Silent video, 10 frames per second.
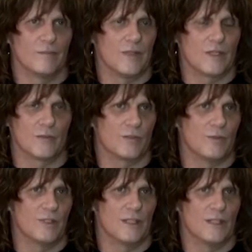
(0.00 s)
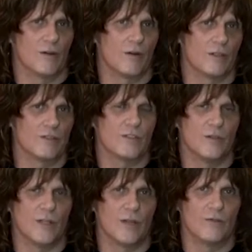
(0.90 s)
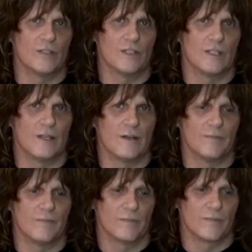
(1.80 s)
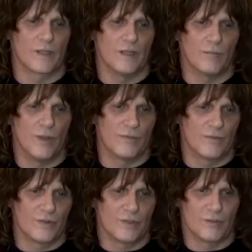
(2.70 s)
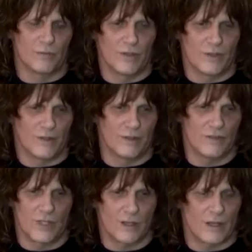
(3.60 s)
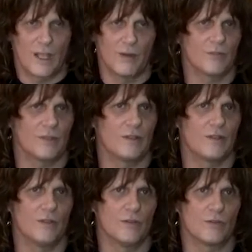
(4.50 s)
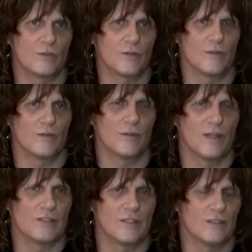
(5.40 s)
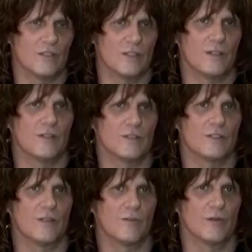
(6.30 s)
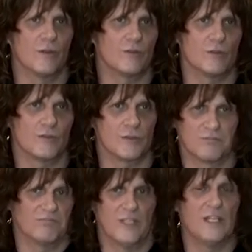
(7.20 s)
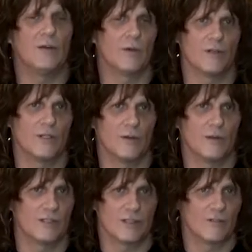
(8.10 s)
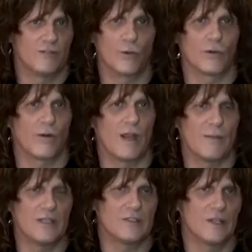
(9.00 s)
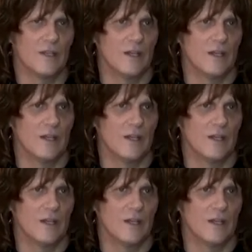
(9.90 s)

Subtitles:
Icarus we did at Ardent Studios in Memphis with John Hampton, who's one of the best engineers and producers anywhere in the U.S. He's got 4 Grammys.